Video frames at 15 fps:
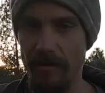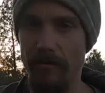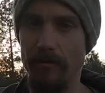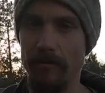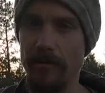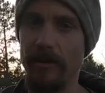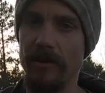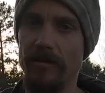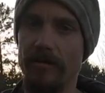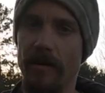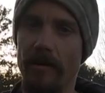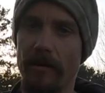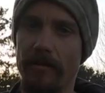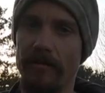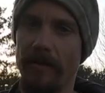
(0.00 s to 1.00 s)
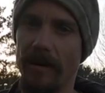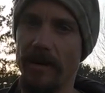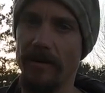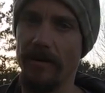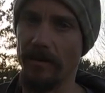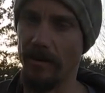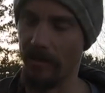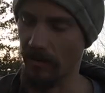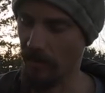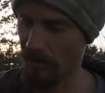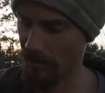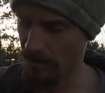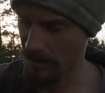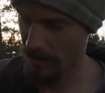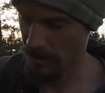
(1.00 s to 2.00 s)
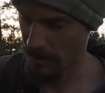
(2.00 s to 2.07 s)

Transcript: to really verify things.